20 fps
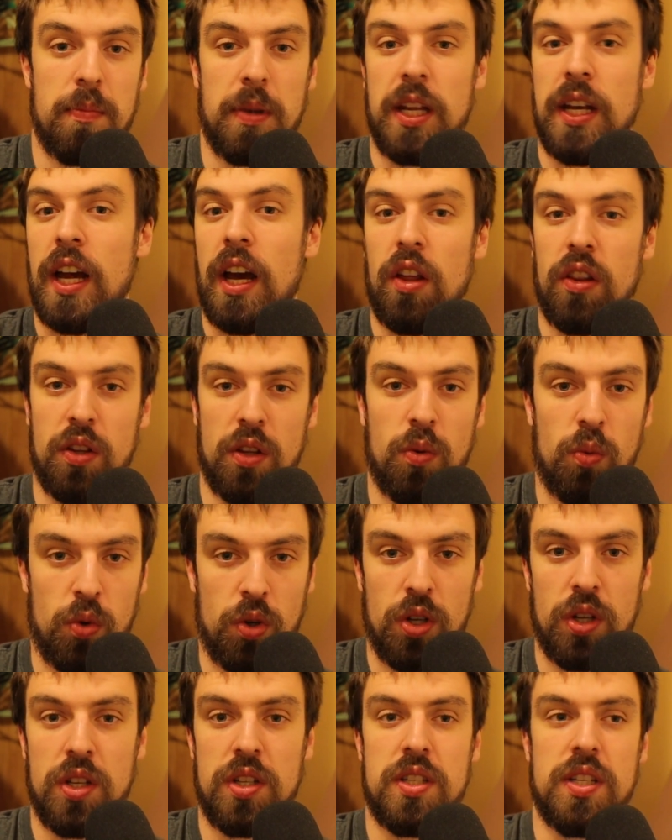being out in the
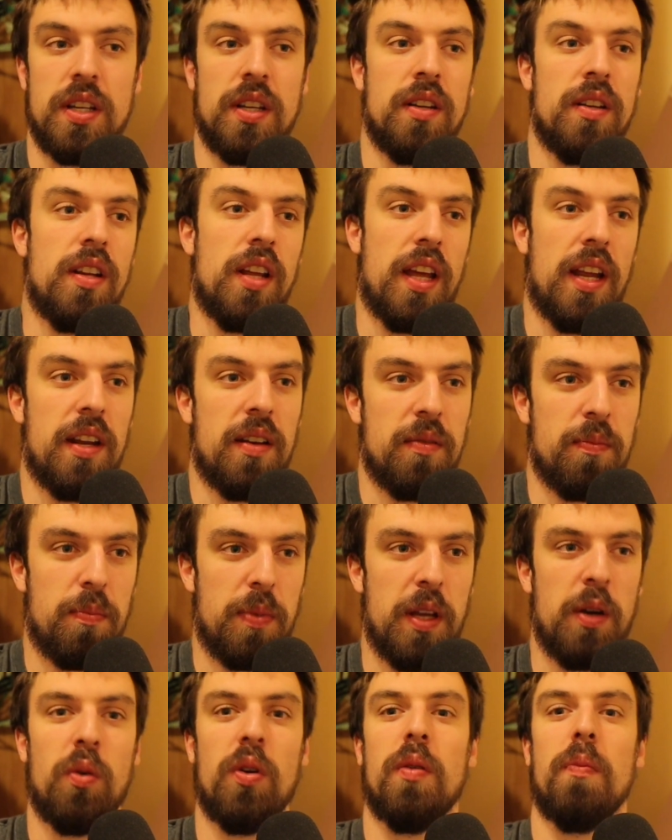woods and
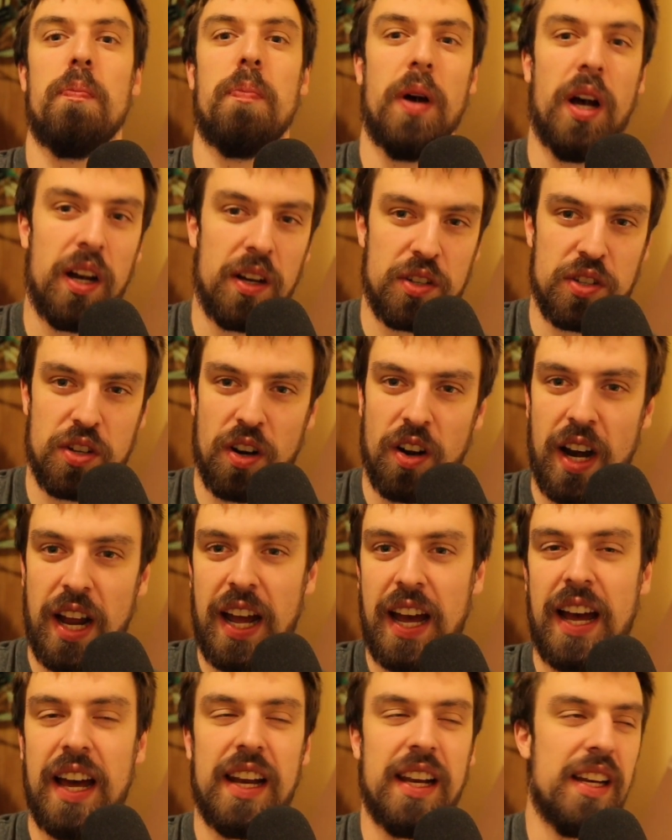being where bugs are
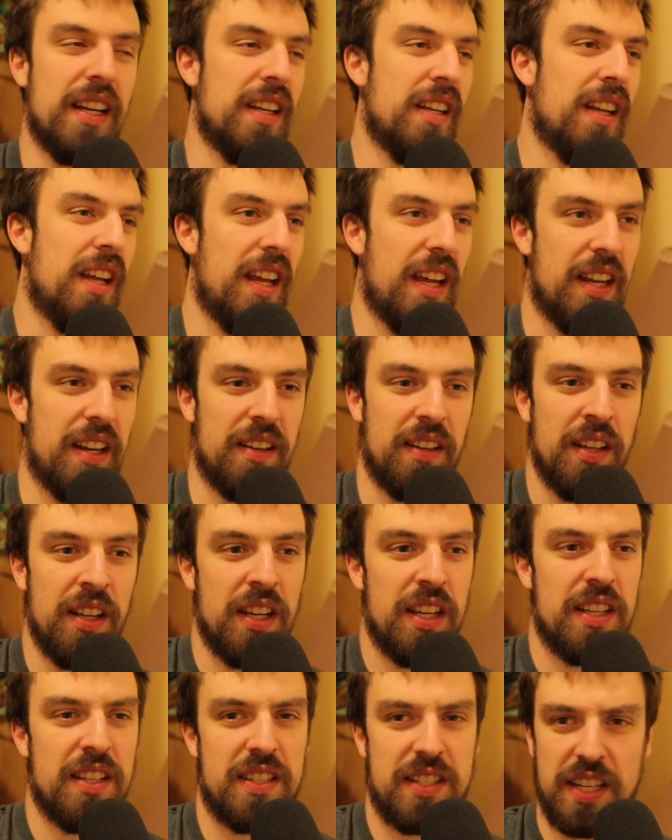at and
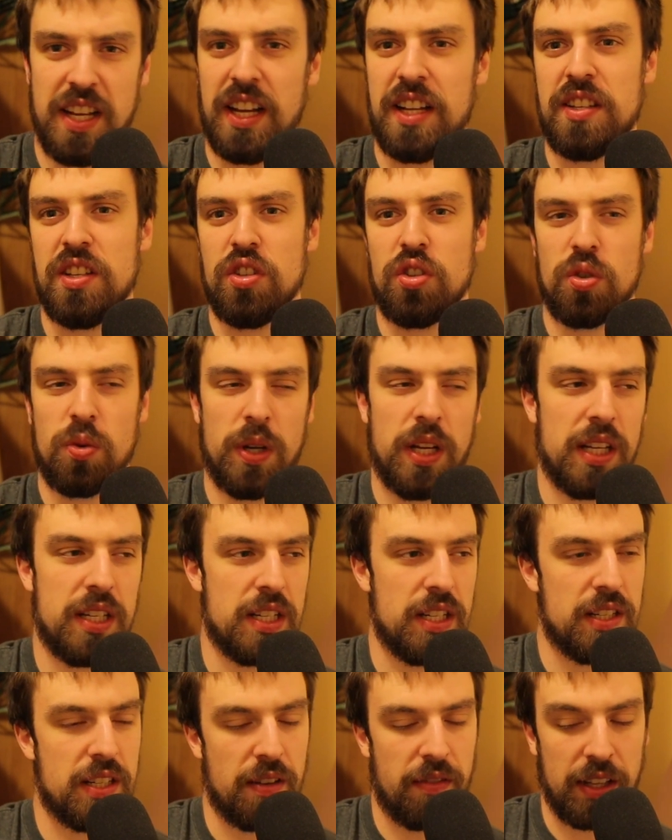sticks and twigs
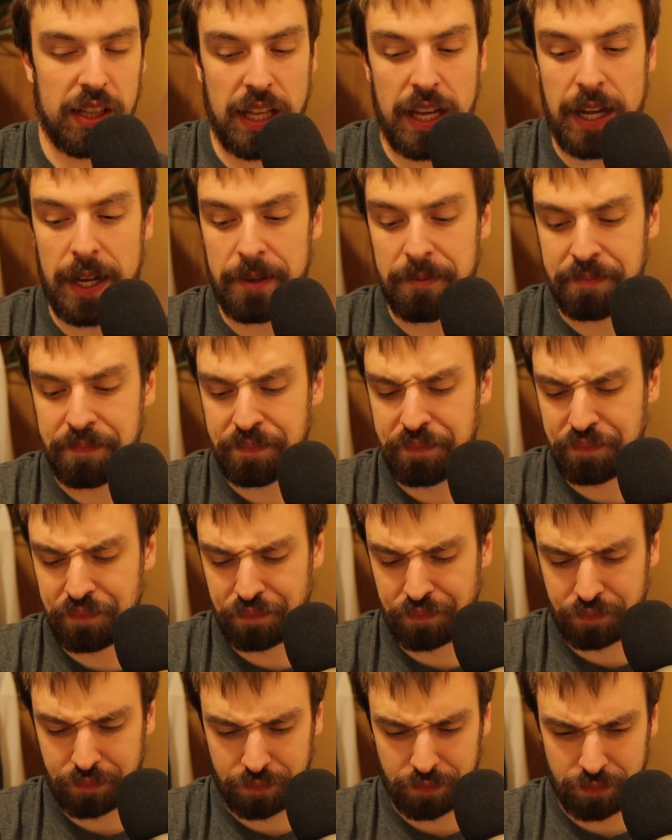and stuff like that.
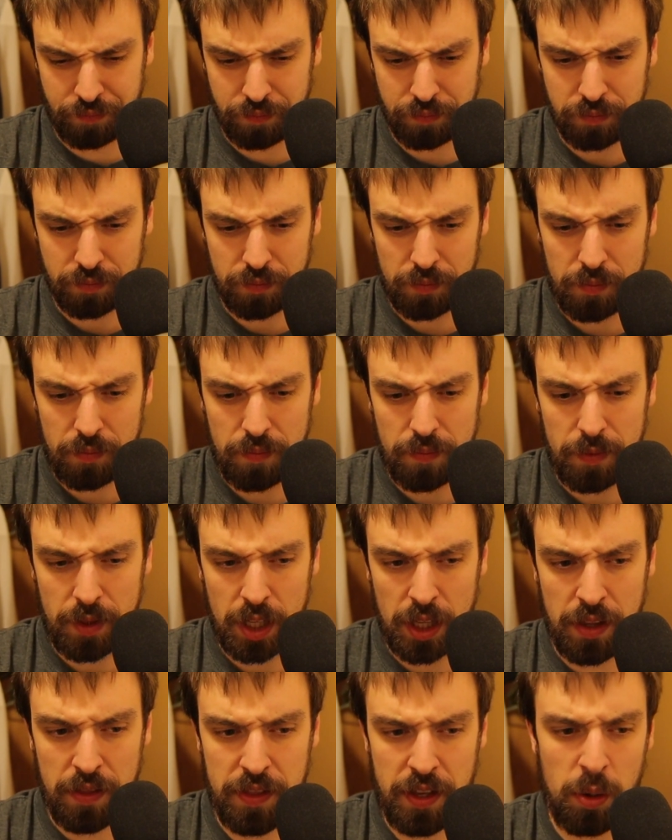
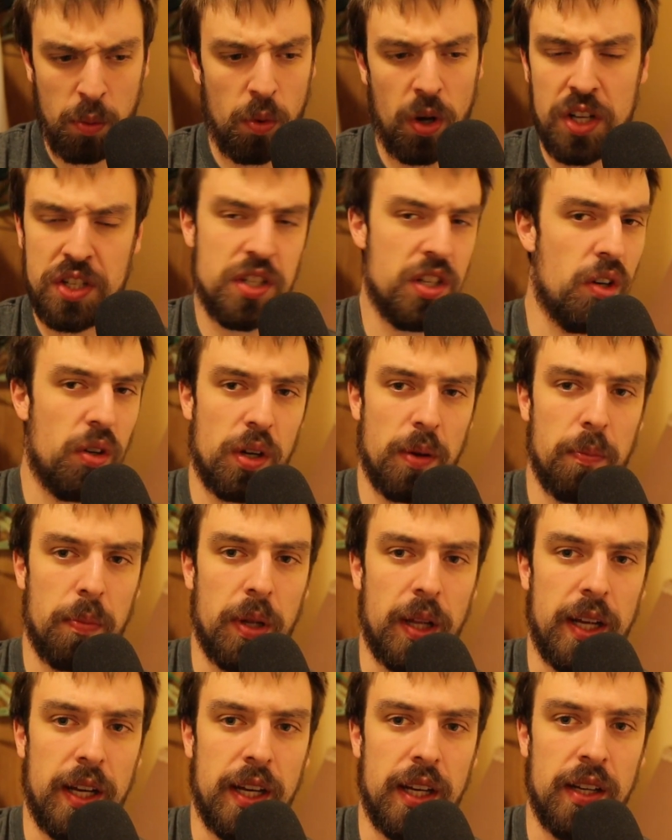There was no
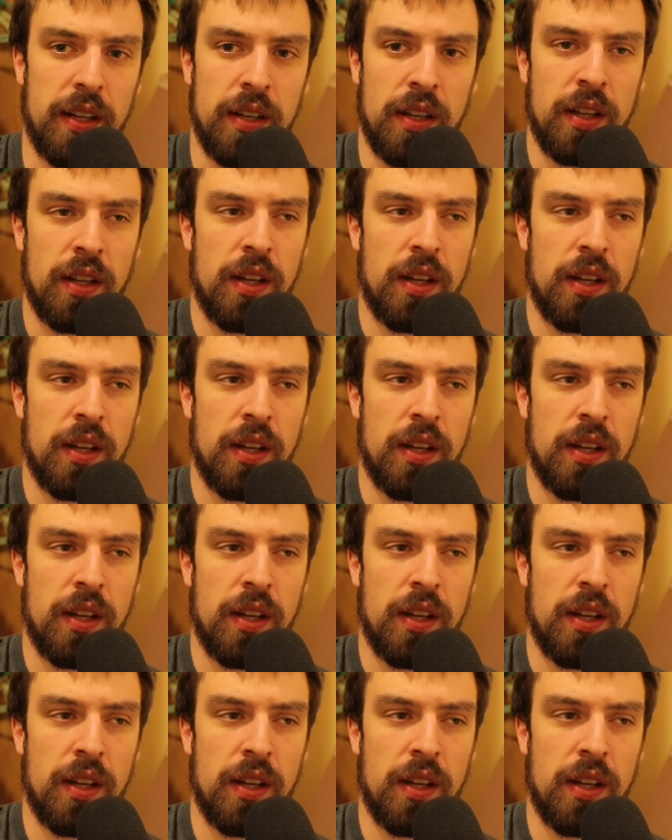complaining.